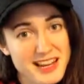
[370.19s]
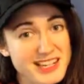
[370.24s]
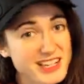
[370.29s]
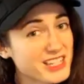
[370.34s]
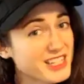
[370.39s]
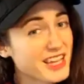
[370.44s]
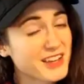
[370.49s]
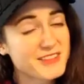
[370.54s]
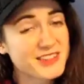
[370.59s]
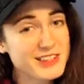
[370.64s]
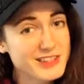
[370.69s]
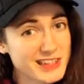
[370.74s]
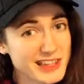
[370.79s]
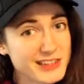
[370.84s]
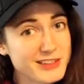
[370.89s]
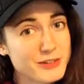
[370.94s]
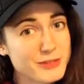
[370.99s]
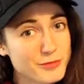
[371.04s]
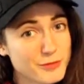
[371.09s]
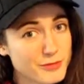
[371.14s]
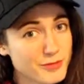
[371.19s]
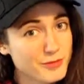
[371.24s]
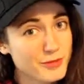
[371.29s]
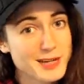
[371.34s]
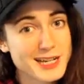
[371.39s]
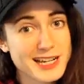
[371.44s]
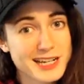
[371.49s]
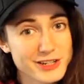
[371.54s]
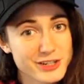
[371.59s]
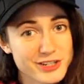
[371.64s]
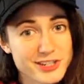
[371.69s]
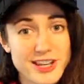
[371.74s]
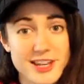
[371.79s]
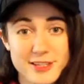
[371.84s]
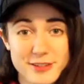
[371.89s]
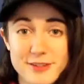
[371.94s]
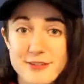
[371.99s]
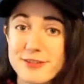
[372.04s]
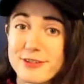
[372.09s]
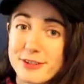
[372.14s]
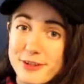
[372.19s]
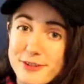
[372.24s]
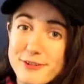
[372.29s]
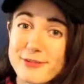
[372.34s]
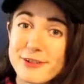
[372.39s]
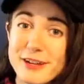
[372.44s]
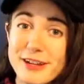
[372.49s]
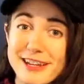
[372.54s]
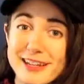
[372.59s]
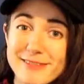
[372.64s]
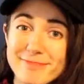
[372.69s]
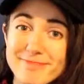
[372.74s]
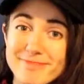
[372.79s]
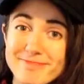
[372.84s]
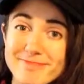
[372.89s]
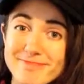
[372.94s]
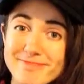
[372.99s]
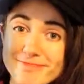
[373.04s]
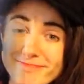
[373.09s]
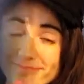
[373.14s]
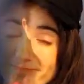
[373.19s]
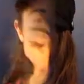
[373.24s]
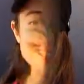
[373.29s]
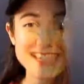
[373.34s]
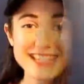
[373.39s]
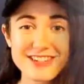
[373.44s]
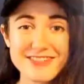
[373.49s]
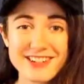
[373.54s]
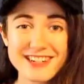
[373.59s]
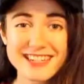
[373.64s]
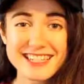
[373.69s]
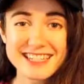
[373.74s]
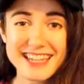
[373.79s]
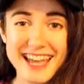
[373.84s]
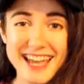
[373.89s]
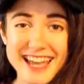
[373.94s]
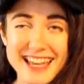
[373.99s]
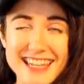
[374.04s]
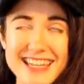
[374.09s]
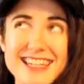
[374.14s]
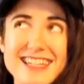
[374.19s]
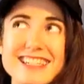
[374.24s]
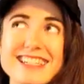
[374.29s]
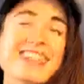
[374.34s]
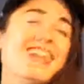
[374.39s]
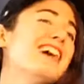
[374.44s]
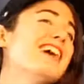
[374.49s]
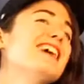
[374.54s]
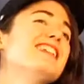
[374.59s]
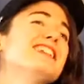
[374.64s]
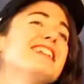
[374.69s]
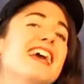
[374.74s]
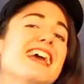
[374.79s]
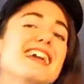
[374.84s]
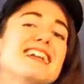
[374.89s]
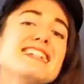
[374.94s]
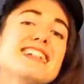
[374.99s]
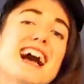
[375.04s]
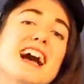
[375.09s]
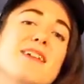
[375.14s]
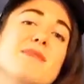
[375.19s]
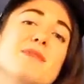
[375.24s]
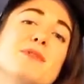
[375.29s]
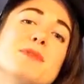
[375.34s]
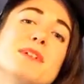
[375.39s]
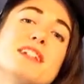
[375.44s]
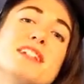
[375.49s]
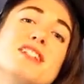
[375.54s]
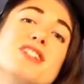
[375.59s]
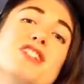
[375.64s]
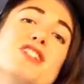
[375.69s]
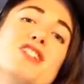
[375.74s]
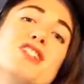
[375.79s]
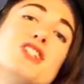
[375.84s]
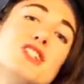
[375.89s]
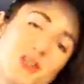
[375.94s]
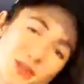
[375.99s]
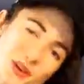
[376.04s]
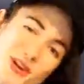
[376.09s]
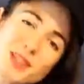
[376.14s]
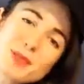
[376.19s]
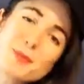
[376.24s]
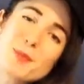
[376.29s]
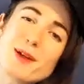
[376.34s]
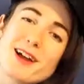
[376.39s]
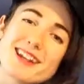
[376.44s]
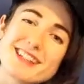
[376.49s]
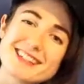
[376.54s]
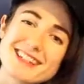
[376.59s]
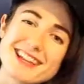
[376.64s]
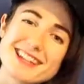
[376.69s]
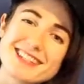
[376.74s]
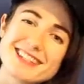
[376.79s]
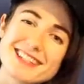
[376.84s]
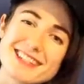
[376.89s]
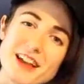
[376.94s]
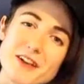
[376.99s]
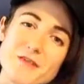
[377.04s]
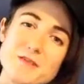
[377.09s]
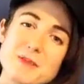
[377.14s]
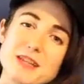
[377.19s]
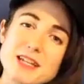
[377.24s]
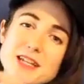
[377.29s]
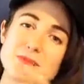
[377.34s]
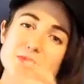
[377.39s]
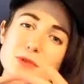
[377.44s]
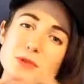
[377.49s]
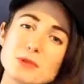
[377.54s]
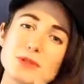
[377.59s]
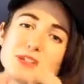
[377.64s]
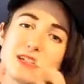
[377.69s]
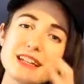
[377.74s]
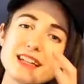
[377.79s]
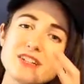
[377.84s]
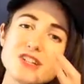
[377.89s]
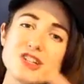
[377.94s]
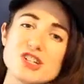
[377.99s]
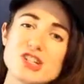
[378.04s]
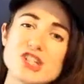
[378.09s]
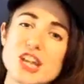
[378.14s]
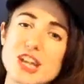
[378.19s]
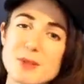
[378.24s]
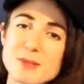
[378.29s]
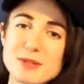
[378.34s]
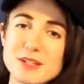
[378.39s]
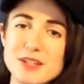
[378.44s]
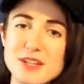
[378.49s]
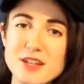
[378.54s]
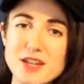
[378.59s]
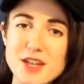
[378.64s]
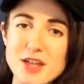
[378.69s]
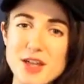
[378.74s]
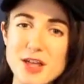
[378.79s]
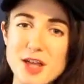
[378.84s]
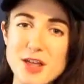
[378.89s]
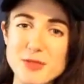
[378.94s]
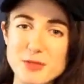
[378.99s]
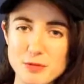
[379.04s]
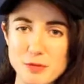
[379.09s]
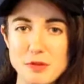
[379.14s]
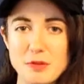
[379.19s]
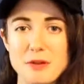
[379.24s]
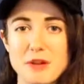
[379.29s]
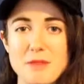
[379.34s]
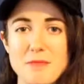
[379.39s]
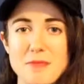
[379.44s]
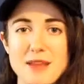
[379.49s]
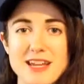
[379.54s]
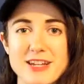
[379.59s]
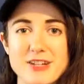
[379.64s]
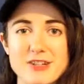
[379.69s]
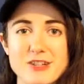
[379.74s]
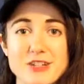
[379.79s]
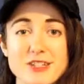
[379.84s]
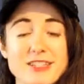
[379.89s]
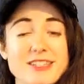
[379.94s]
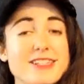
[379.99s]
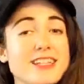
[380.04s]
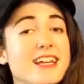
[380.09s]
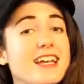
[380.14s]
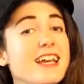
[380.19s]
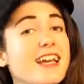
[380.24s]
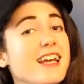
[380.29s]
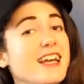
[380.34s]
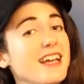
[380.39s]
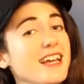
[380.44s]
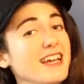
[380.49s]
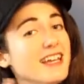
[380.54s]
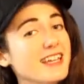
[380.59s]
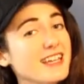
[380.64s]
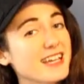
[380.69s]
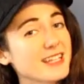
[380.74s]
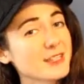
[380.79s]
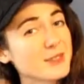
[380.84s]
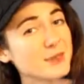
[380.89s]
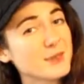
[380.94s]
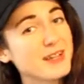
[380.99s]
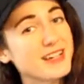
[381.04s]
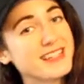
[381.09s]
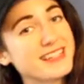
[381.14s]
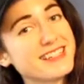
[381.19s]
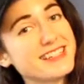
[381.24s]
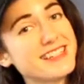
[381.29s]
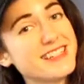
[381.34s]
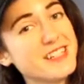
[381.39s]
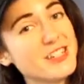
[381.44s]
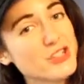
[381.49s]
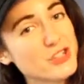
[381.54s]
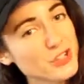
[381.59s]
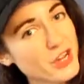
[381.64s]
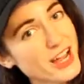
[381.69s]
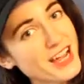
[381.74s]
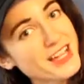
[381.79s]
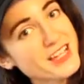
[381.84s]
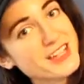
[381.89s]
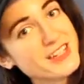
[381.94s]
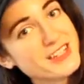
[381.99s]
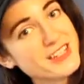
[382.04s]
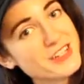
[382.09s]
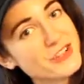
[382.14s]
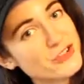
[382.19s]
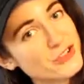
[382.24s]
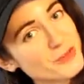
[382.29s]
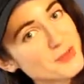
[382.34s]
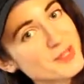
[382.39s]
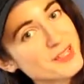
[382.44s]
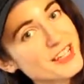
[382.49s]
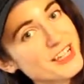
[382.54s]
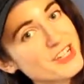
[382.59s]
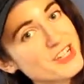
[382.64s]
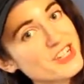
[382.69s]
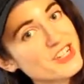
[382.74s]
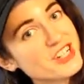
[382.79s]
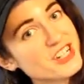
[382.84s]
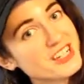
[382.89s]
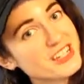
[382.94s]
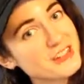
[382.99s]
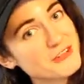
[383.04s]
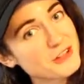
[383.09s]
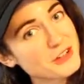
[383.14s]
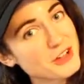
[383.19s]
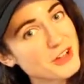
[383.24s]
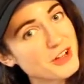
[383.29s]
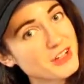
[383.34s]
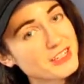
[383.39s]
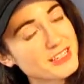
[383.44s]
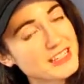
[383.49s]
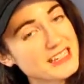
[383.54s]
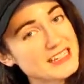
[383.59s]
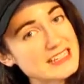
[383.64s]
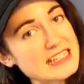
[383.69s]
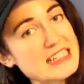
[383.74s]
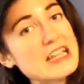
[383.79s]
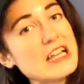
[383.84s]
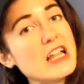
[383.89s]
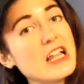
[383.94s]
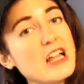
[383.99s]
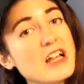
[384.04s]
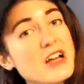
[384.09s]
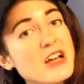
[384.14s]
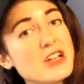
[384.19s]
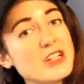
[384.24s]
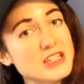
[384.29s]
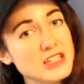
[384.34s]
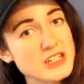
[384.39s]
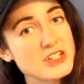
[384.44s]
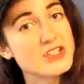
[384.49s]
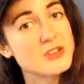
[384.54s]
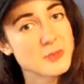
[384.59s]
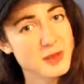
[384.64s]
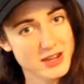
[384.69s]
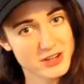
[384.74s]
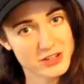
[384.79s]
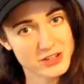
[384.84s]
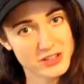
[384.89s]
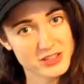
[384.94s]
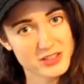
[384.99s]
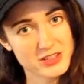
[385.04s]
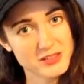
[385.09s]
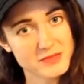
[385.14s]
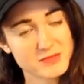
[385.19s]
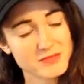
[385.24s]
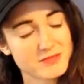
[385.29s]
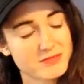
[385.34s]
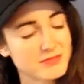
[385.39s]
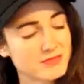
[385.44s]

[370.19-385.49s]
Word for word: I just have to do that little brain exercise over and over again. The last thing I want to say is take time to enjoy the process of being molded and shaped through learning patience. Guess what? Trials and tribulation and difficulties teach you patience.